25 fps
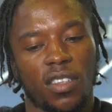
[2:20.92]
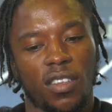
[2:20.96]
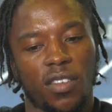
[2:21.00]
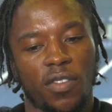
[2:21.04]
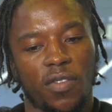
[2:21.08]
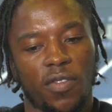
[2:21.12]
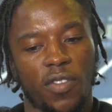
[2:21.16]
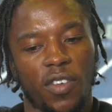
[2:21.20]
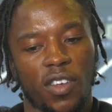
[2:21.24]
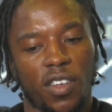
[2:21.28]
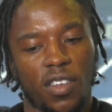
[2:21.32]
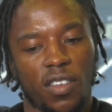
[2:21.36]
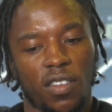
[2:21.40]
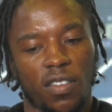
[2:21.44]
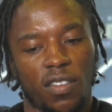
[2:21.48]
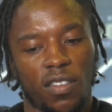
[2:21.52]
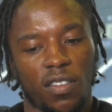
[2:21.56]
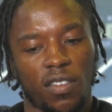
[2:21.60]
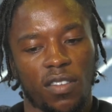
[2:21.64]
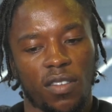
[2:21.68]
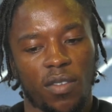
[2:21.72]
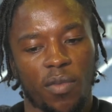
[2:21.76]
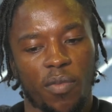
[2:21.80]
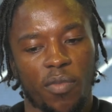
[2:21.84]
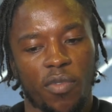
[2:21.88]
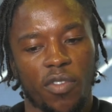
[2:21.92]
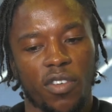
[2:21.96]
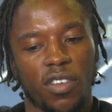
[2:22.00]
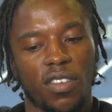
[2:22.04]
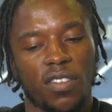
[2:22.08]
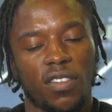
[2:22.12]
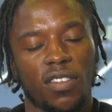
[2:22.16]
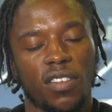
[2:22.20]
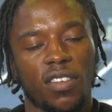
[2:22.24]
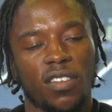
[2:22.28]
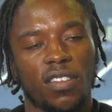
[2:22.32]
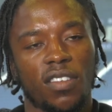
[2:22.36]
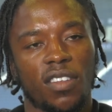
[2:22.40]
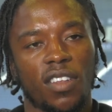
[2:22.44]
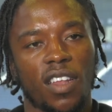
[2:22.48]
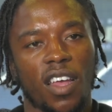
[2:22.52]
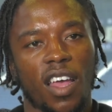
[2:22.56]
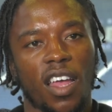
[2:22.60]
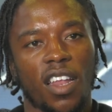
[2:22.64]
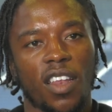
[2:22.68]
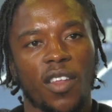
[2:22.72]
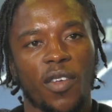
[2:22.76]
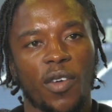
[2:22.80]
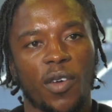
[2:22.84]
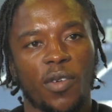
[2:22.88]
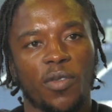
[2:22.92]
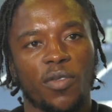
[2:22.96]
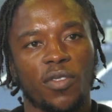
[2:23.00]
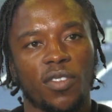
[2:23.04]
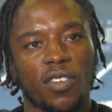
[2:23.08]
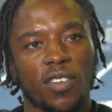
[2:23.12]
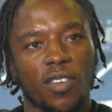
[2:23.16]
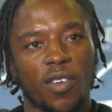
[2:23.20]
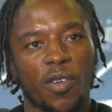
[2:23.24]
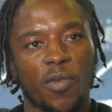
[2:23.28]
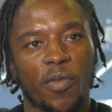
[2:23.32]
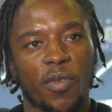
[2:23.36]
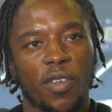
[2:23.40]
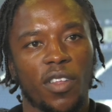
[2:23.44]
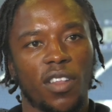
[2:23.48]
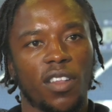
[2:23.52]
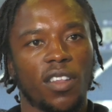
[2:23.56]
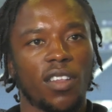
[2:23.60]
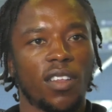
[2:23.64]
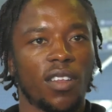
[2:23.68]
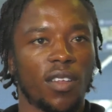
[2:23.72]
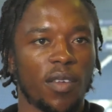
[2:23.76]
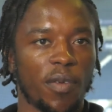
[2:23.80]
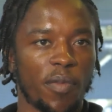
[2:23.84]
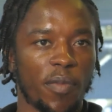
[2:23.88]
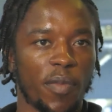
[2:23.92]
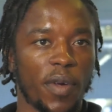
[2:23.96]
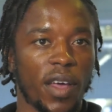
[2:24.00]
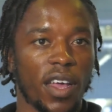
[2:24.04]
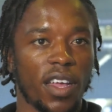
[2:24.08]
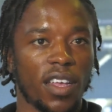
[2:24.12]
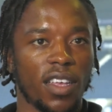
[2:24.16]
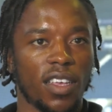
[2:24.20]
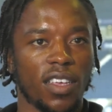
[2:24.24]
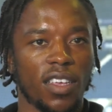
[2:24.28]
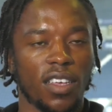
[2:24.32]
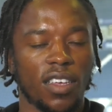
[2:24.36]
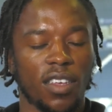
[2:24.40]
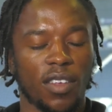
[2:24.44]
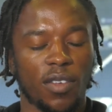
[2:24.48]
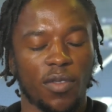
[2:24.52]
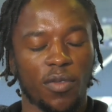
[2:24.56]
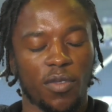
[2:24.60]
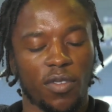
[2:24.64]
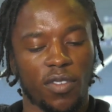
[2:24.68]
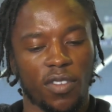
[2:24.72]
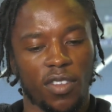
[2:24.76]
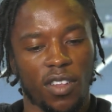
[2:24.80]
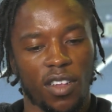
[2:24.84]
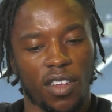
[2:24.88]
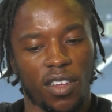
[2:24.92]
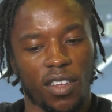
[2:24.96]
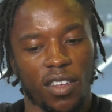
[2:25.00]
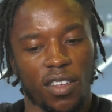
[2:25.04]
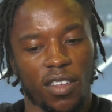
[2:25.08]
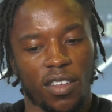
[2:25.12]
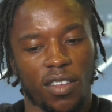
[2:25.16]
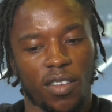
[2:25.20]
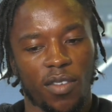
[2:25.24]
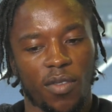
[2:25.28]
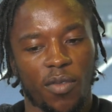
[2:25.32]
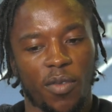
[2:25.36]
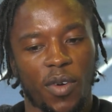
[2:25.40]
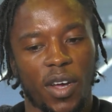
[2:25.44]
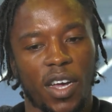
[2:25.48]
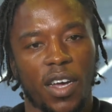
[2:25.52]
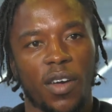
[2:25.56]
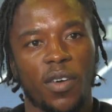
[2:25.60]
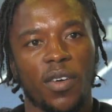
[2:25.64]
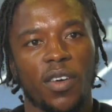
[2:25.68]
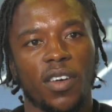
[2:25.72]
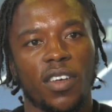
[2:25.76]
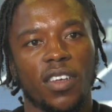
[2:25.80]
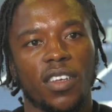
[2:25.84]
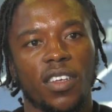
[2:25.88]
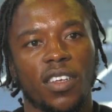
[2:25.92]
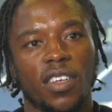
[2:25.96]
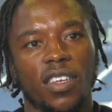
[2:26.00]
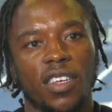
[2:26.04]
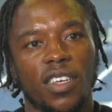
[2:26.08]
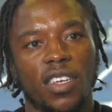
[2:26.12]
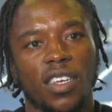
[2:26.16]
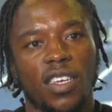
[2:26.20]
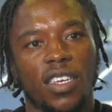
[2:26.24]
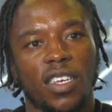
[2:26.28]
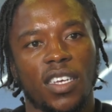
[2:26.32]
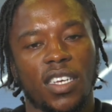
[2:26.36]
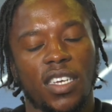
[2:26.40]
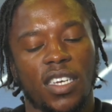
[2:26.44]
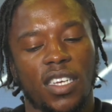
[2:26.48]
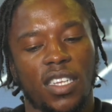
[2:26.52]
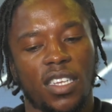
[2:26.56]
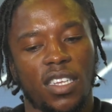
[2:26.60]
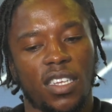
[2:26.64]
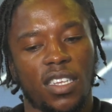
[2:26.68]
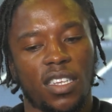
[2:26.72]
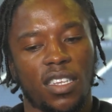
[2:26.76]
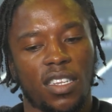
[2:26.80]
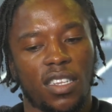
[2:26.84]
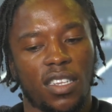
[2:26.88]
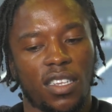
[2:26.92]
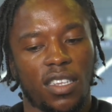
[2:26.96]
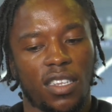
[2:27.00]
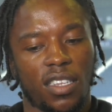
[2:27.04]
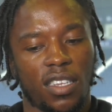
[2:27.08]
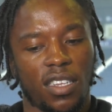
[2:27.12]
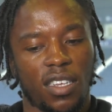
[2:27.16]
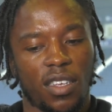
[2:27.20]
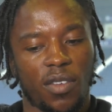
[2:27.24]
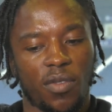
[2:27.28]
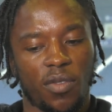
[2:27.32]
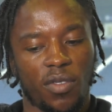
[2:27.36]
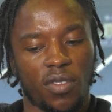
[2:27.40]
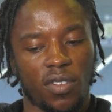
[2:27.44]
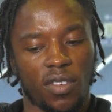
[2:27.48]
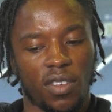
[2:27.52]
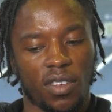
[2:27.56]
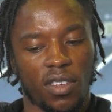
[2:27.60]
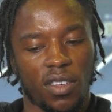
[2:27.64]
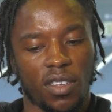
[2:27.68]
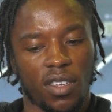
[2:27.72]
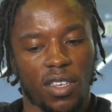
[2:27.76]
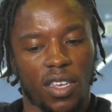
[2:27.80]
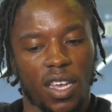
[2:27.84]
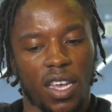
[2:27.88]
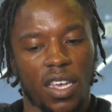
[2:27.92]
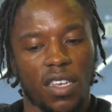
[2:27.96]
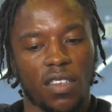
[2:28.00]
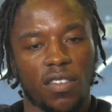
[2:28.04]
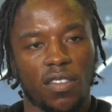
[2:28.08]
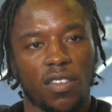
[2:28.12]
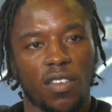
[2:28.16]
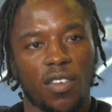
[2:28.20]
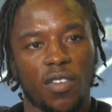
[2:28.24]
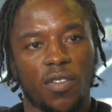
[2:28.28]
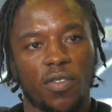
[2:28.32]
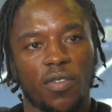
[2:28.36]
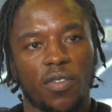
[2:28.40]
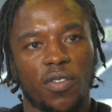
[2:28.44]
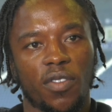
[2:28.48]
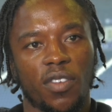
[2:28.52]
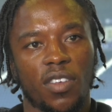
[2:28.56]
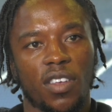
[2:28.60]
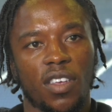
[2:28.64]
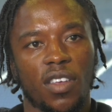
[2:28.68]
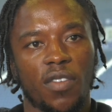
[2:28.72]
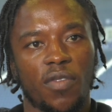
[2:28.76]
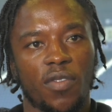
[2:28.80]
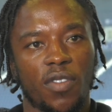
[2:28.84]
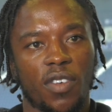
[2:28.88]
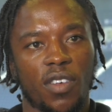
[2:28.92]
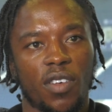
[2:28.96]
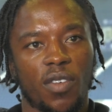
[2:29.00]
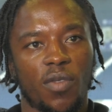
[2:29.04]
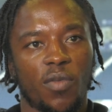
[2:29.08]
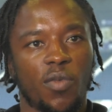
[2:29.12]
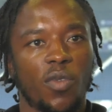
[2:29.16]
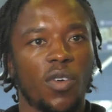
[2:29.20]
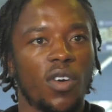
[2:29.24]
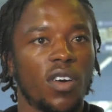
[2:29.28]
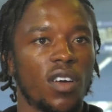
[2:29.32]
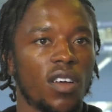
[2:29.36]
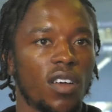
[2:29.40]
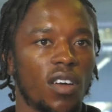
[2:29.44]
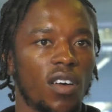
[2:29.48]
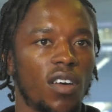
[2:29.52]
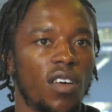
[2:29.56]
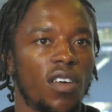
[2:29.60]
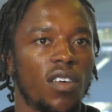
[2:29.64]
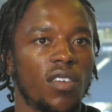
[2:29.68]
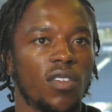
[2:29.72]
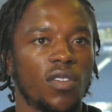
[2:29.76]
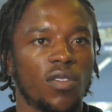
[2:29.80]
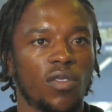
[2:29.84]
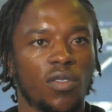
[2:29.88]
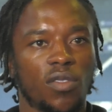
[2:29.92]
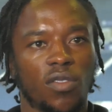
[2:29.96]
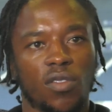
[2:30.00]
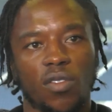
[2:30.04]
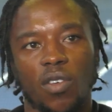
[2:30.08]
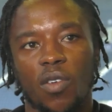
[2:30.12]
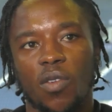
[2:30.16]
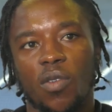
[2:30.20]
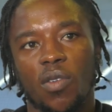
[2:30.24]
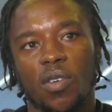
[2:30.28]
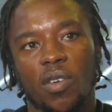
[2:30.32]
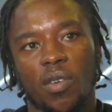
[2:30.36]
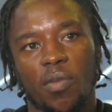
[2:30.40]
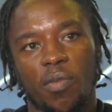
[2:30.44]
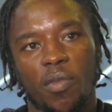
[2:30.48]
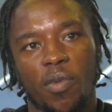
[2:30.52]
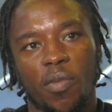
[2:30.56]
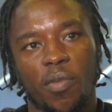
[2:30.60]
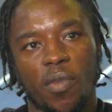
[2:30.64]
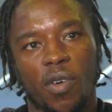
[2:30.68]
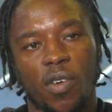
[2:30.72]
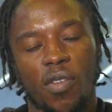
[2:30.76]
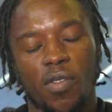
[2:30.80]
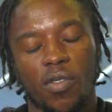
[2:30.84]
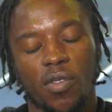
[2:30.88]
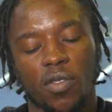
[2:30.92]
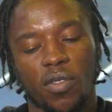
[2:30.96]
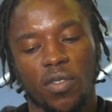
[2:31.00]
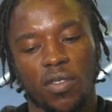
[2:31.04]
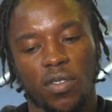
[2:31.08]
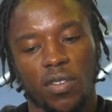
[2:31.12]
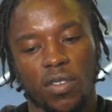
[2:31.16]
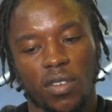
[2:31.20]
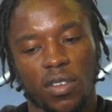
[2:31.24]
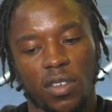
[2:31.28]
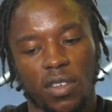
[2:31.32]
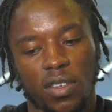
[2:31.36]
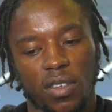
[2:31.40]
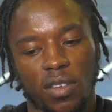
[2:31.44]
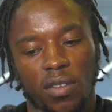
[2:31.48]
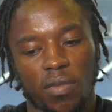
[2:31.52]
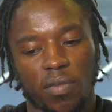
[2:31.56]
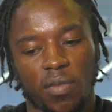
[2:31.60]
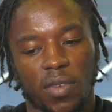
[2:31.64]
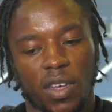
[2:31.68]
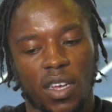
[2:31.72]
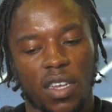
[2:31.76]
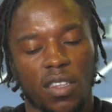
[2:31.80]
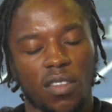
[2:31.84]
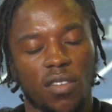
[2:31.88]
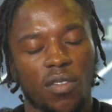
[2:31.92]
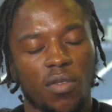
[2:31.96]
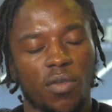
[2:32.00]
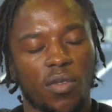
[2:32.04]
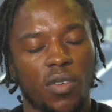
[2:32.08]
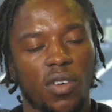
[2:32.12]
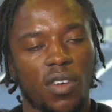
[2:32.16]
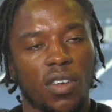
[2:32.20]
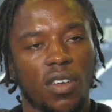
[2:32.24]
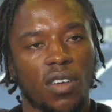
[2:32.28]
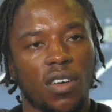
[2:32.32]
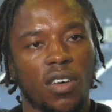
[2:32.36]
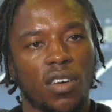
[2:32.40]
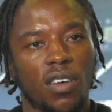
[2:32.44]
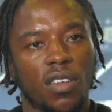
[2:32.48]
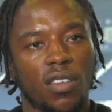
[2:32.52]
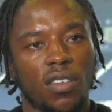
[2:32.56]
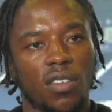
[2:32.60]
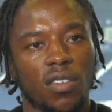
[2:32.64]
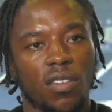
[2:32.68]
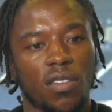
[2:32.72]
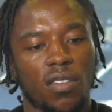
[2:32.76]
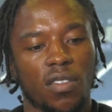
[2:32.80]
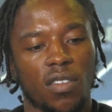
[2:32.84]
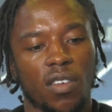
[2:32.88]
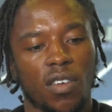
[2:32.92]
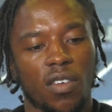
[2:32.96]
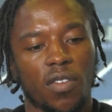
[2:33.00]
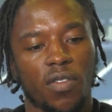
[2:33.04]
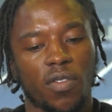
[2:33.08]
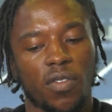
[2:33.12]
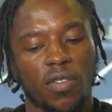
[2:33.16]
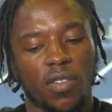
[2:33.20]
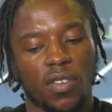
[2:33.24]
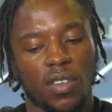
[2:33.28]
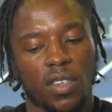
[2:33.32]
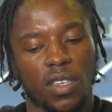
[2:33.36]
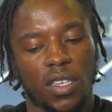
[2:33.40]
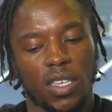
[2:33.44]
The first pre-season that I knew I wasn't coming back here, it was wow. And then it was a case of either work hard or soak on my morals. I had to work hard, dust off.